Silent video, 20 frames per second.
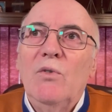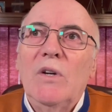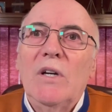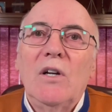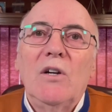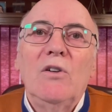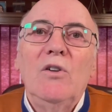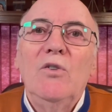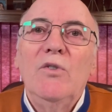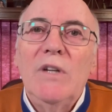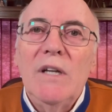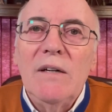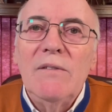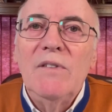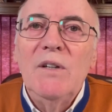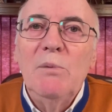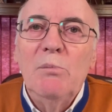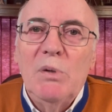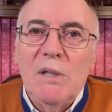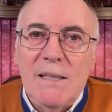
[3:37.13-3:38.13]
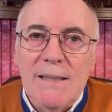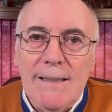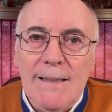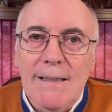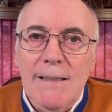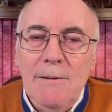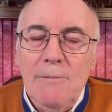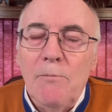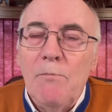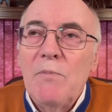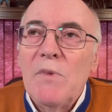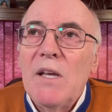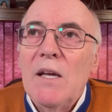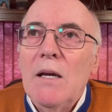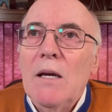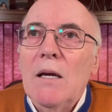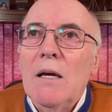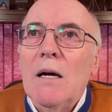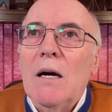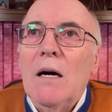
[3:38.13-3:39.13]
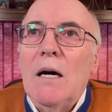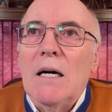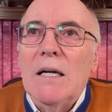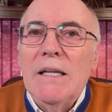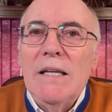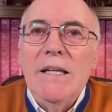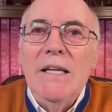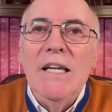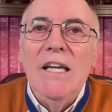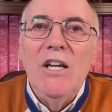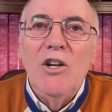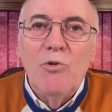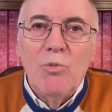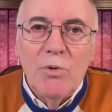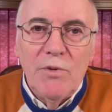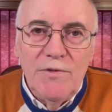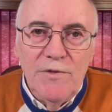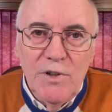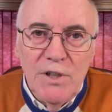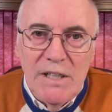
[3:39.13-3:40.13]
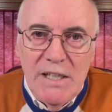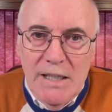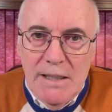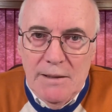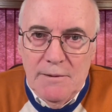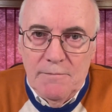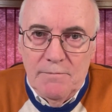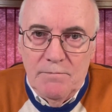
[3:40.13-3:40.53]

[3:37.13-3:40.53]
include everybody on an equal footing.